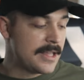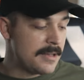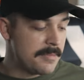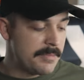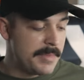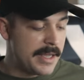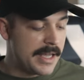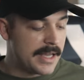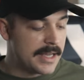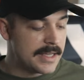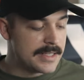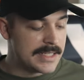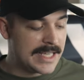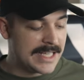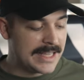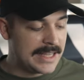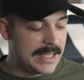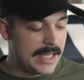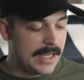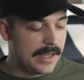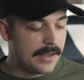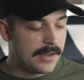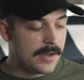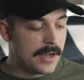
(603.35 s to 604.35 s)
them because I
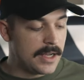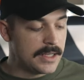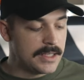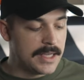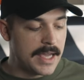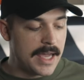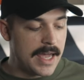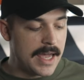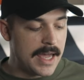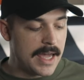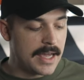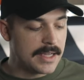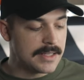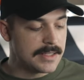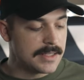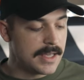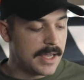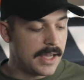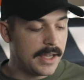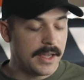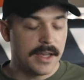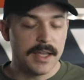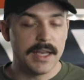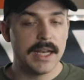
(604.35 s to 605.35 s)
think Kanye has
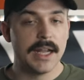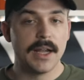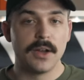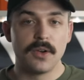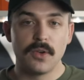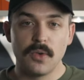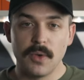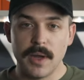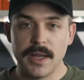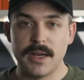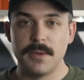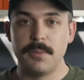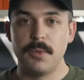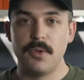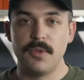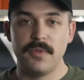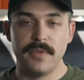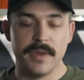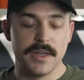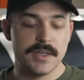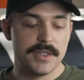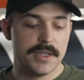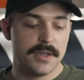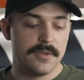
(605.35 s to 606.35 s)
like an incredible
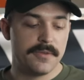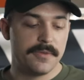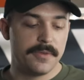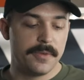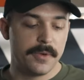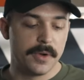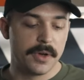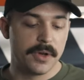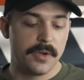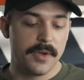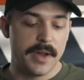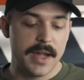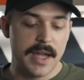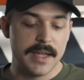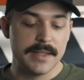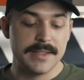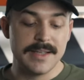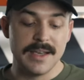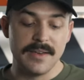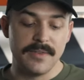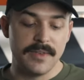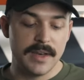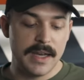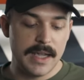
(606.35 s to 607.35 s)
vision for
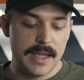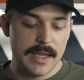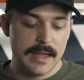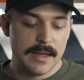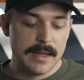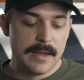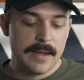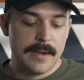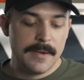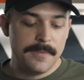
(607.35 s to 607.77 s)
creativity.